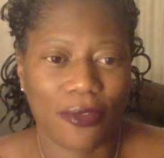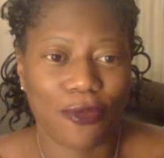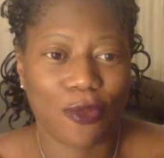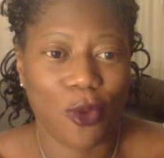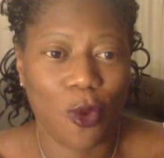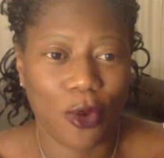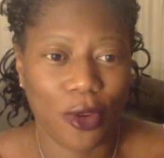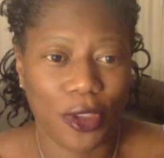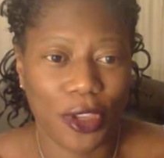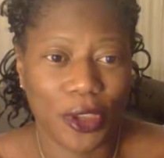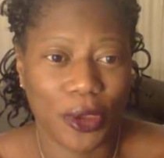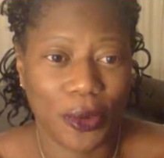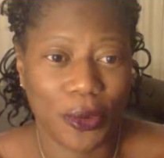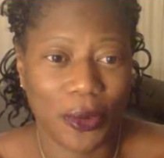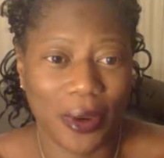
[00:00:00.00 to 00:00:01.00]
for
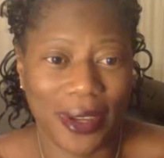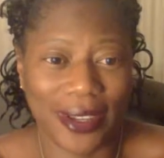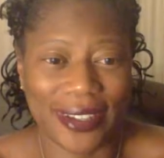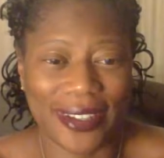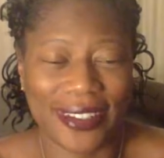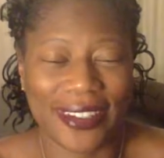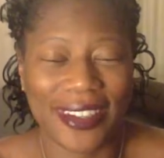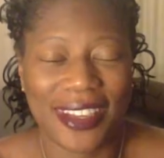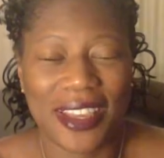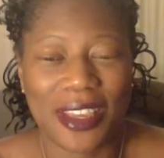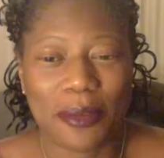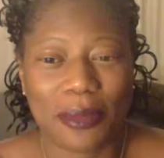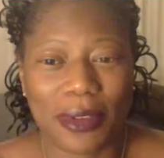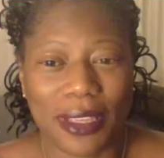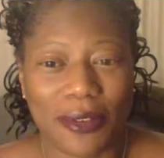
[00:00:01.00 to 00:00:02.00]
you.
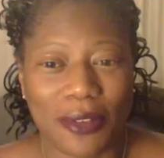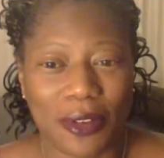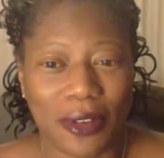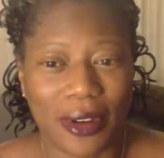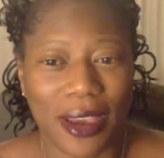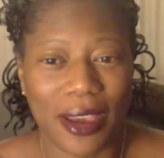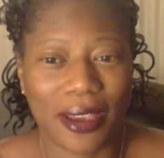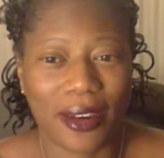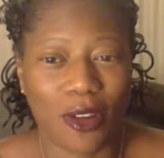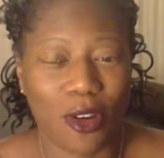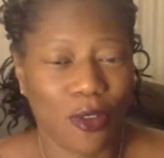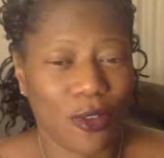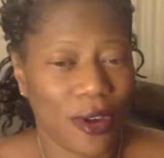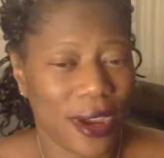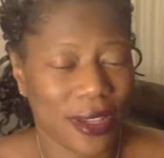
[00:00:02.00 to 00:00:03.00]
Believe it or not,
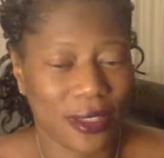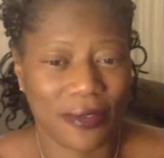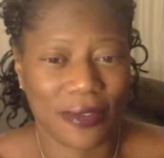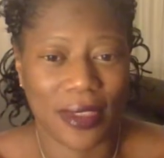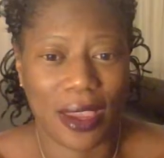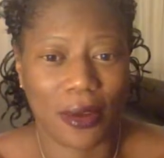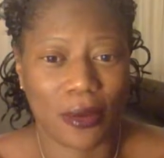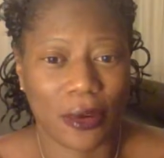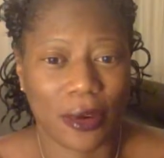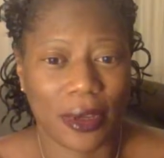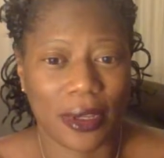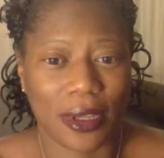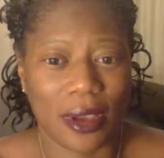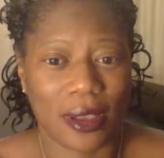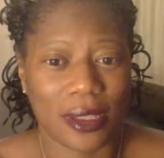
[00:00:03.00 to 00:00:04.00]
overactive
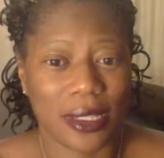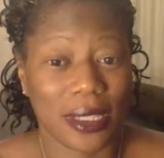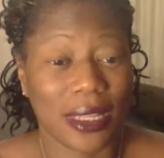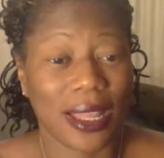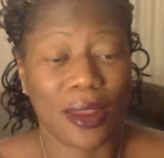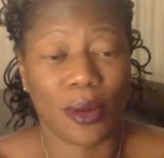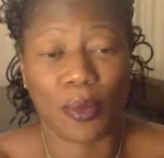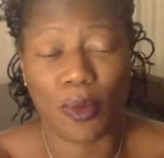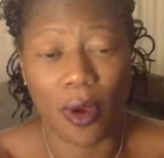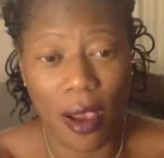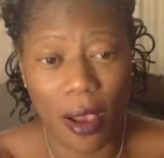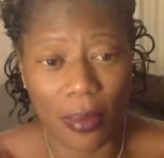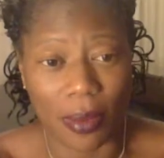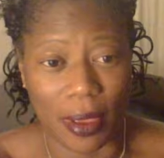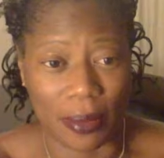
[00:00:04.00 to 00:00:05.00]
thyroid causes a lot of
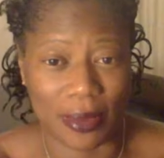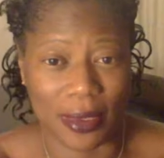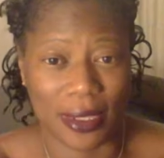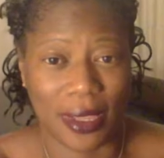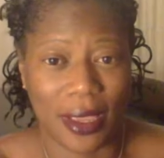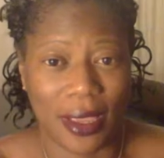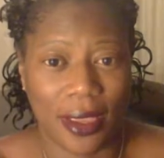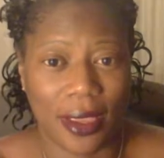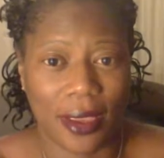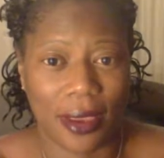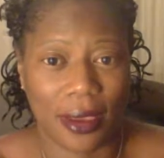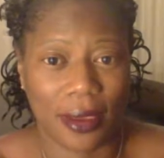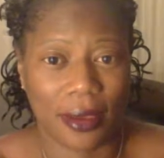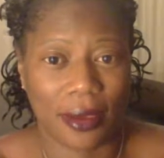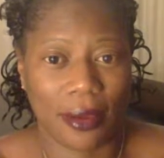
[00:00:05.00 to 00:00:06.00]
problems.
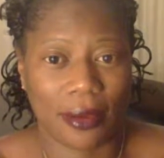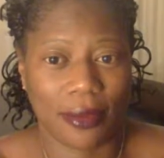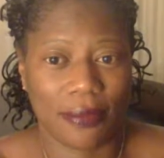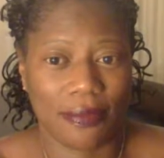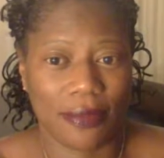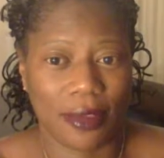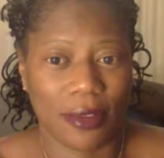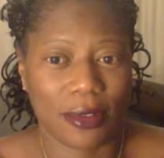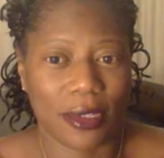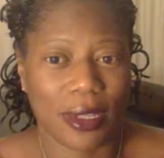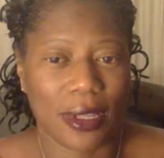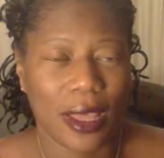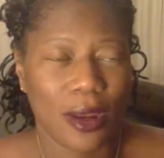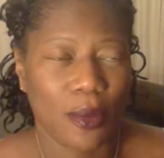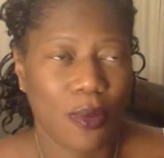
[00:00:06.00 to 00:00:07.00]
There's a
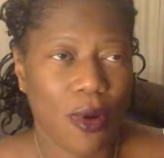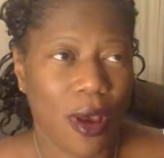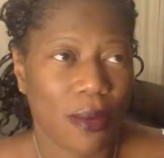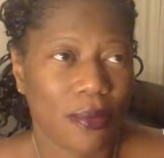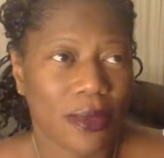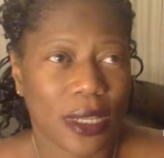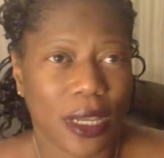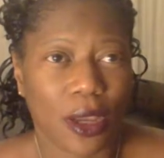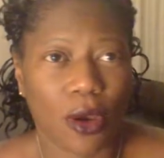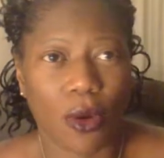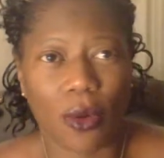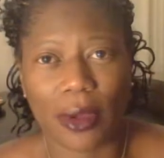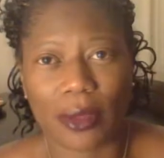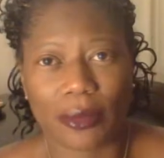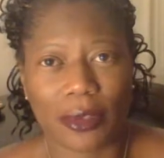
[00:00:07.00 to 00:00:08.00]
lot of problems that go
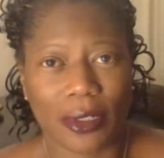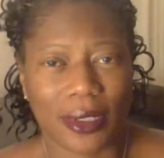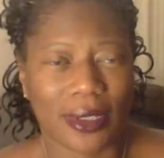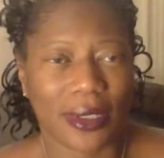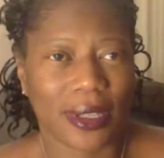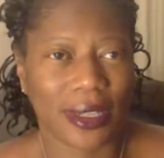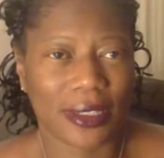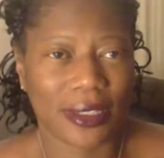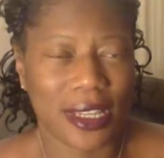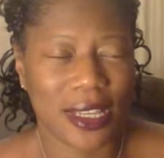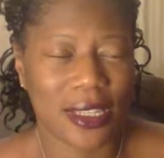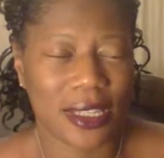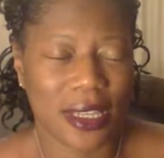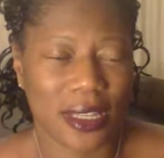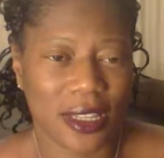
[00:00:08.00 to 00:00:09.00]
on with it, like
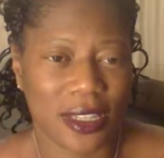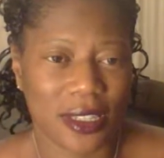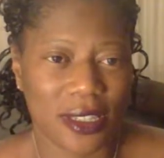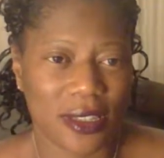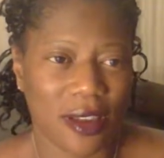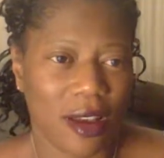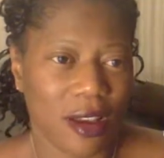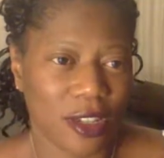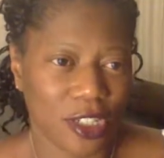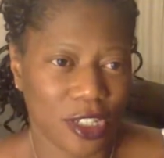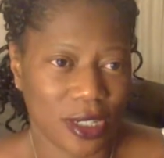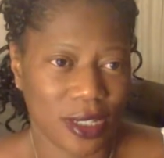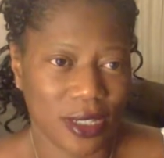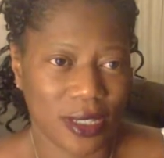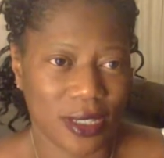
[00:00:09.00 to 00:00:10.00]
dizziness,
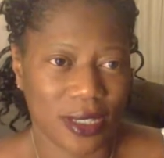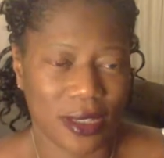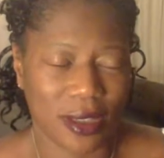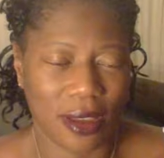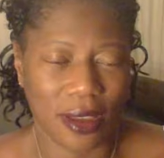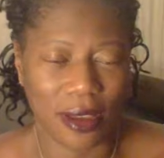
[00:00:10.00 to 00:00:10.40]
nauseousness,